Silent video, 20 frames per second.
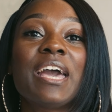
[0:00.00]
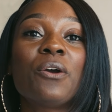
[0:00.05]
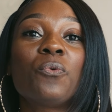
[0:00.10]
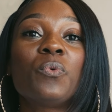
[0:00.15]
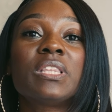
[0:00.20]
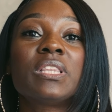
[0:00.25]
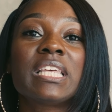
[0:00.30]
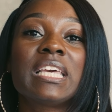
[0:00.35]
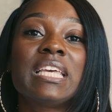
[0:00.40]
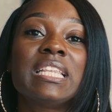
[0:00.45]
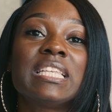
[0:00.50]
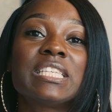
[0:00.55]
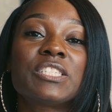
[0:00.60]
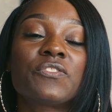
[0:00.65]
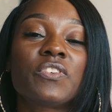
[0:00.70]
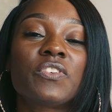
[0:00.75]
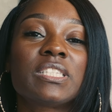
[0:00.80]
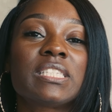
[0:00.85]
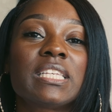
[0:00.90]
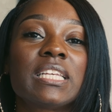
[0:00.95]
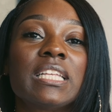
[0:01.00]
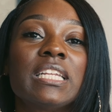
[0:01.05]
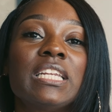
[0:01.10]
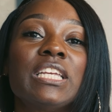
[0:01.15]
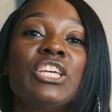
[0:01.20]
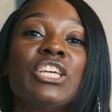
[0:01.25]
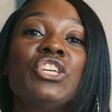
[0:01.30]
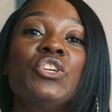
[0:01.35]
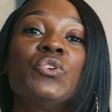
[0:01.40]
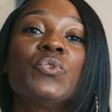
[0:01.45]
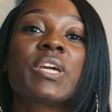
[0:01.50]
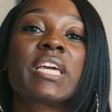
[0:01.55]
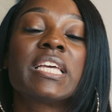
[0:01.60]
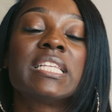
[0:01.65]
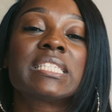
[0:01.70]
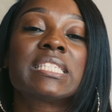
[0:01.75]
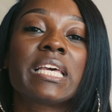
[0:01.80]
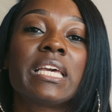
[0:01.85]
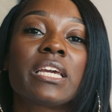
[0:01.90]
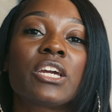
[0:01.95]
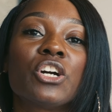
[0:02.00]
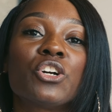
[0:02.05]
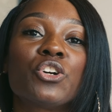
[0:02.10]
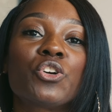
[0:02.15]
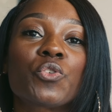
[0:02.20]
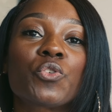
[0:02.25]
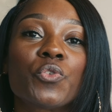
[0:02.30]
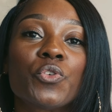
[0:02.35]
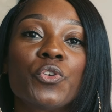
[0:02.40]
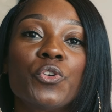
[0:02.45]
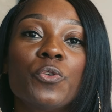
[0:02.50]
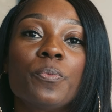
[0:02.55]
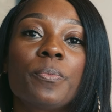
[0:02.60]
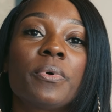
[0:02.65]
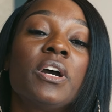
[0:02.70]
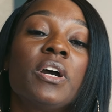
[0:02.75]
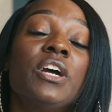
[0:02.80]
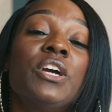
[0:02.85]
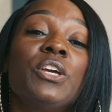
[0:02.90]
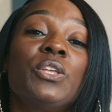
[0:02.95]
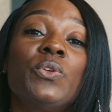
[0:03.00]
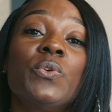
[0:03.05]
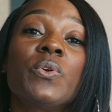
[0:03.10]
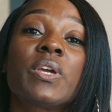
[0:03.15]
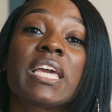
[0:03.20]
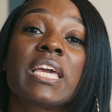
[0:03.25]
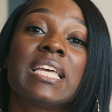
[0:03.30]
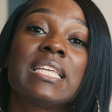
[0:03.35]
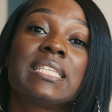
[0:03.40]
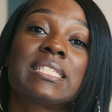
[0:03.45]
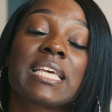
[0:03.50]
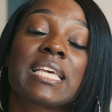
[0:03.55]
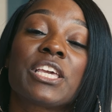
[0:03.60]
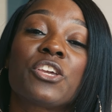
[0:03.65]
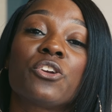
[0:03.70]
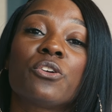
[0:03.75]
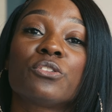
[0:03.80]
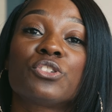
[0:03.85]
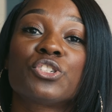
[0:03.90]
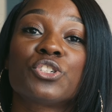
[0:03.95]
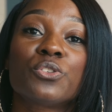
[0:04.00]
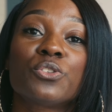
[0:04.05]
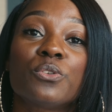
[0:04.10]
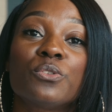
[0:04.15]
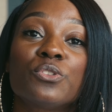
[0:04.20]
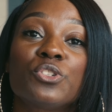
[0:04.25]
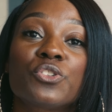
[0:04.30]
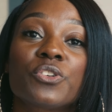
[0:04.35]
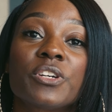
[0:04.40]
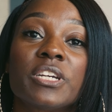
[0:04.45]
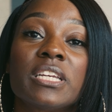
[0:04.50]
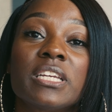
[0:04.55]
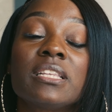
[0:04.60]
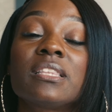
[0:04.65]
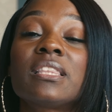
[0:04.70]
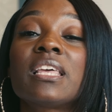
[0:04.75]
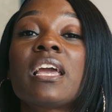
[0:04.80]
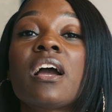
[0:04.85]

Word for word: And within this facility, you can take a group, you can take your children.